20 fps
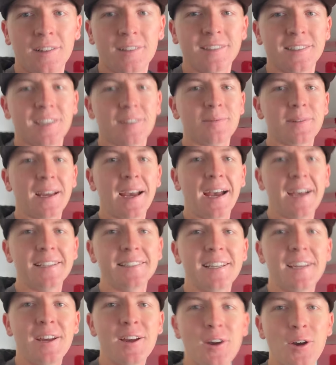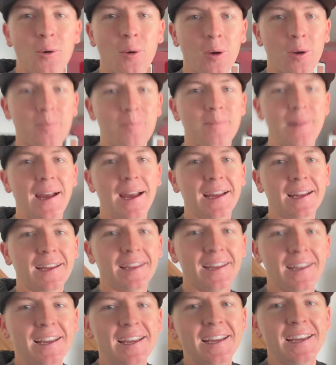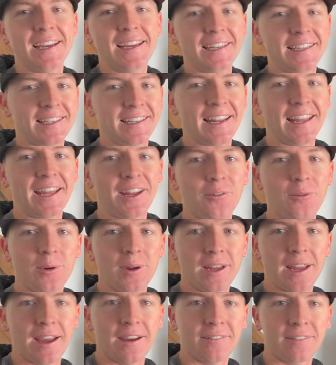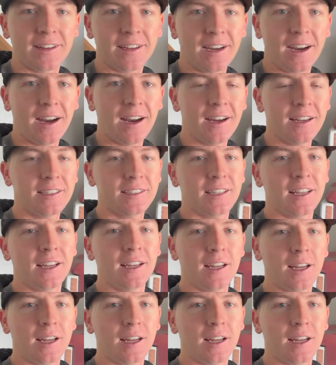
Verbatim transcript: What's up guys, welcome back. Today we have got